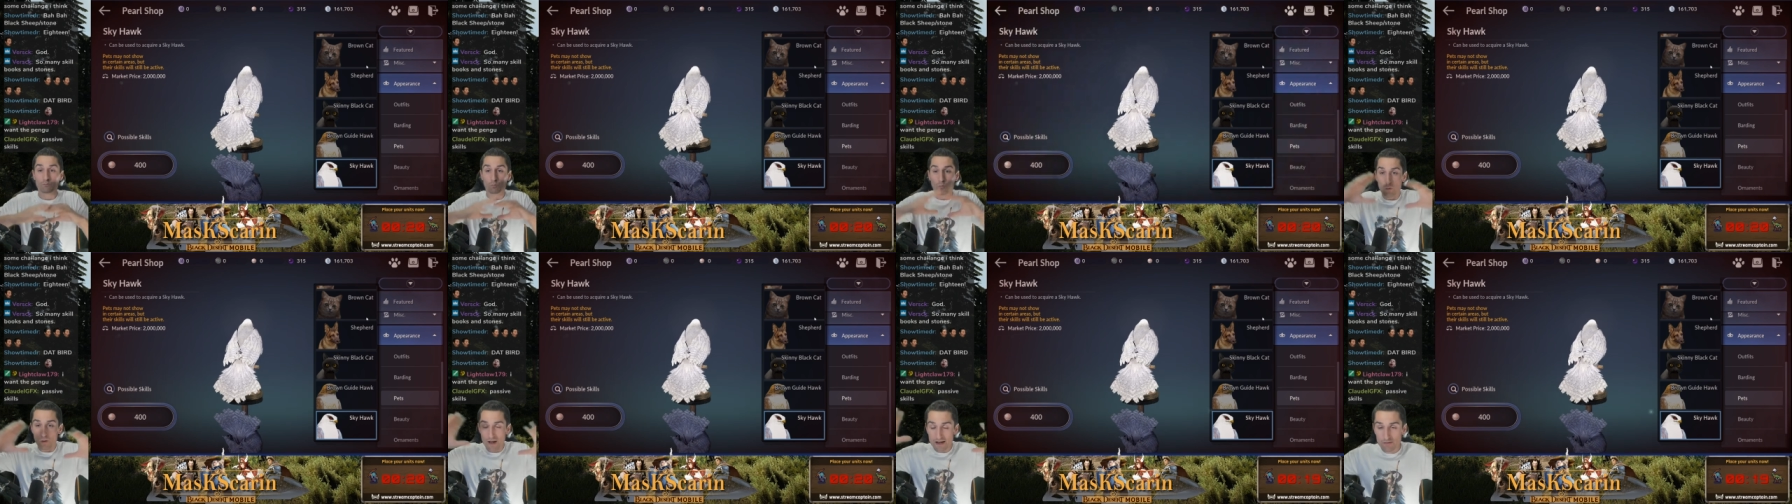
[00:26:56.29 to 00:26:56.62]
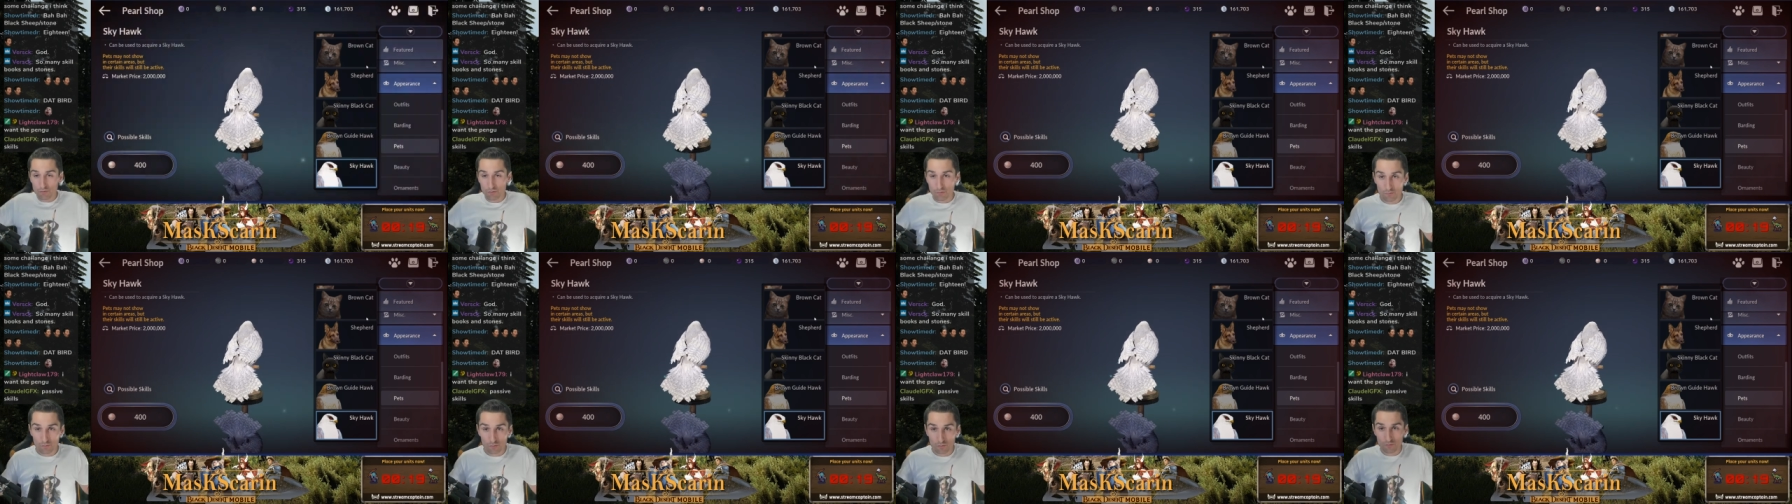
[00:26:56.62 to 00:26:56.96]

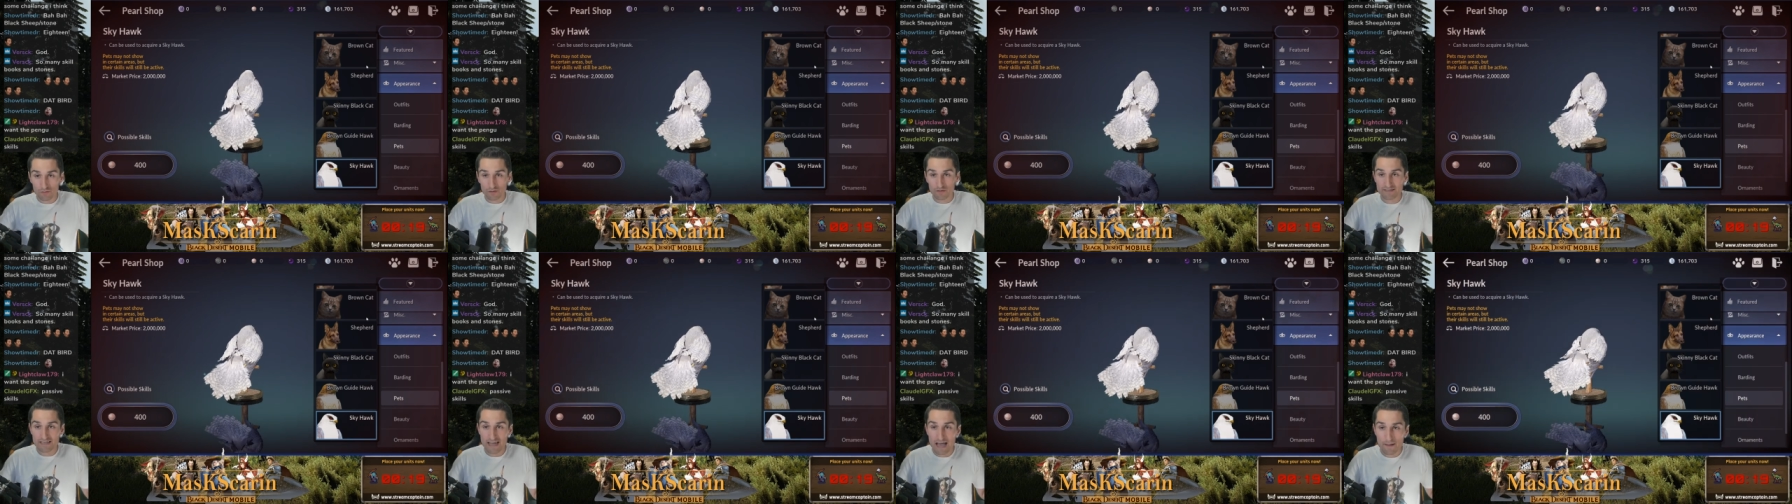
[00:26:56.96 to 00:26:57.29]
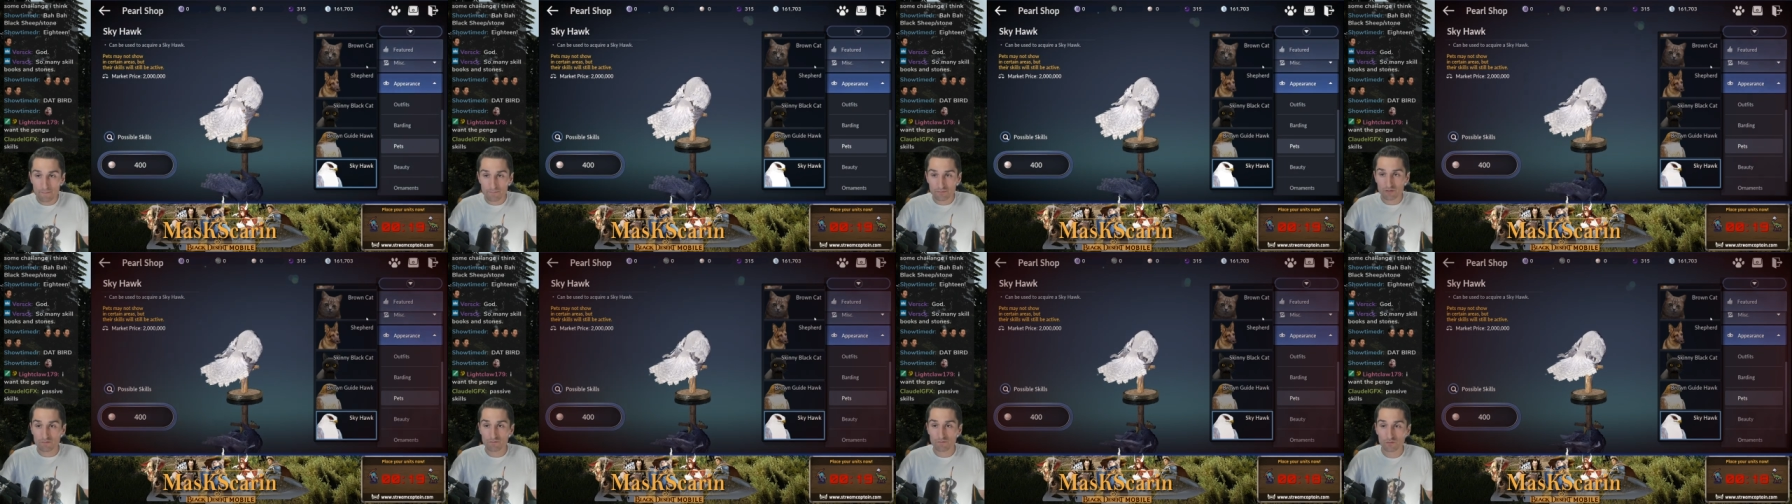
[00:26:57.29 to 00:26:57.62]
went through the
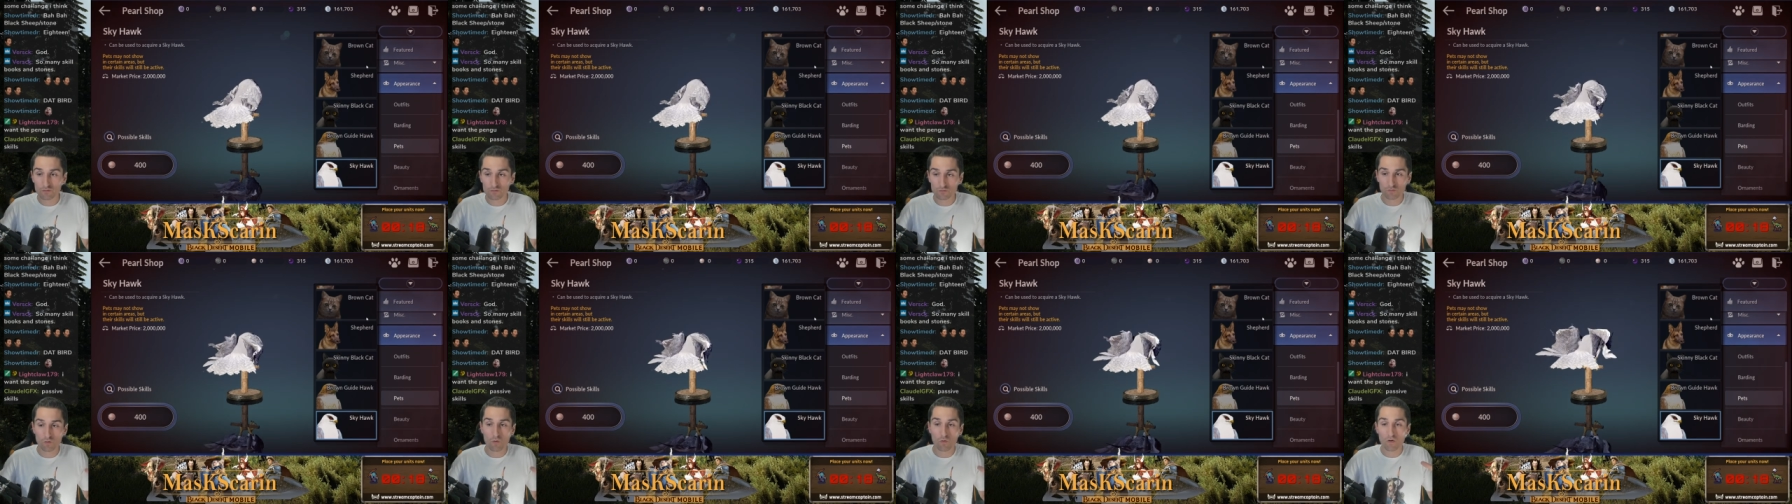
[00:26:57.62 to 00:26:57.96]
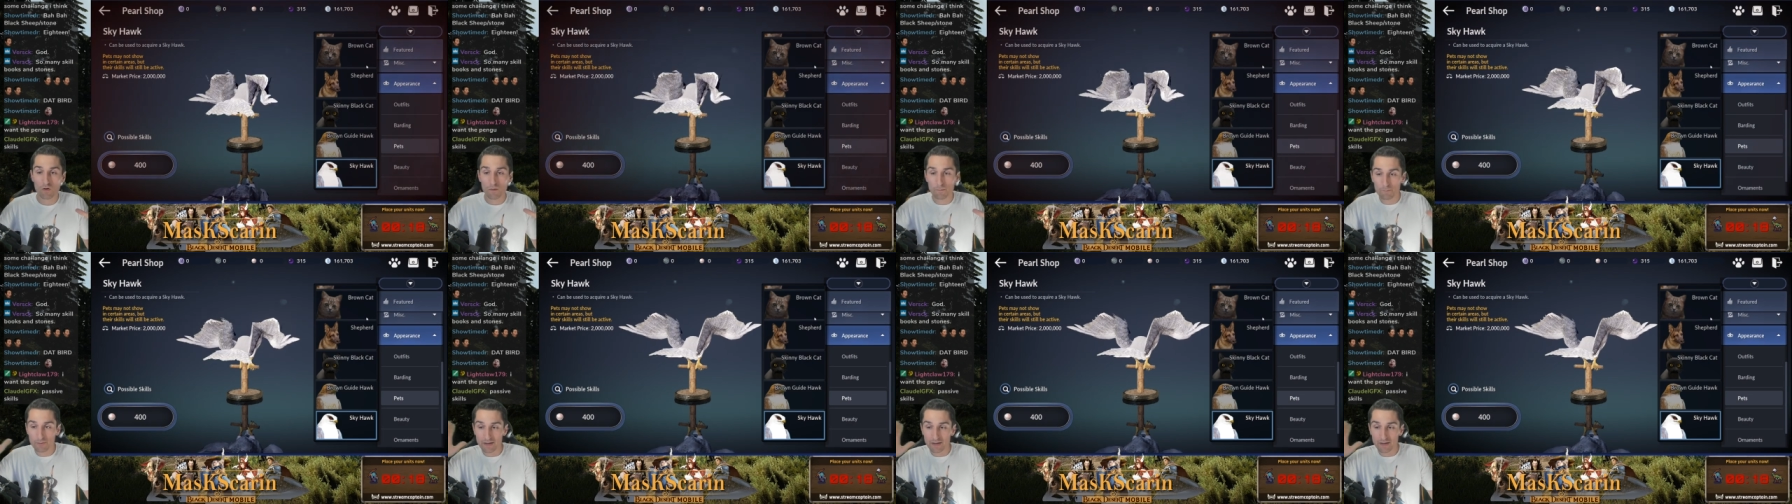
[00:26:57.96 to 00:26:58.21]
depths of the store,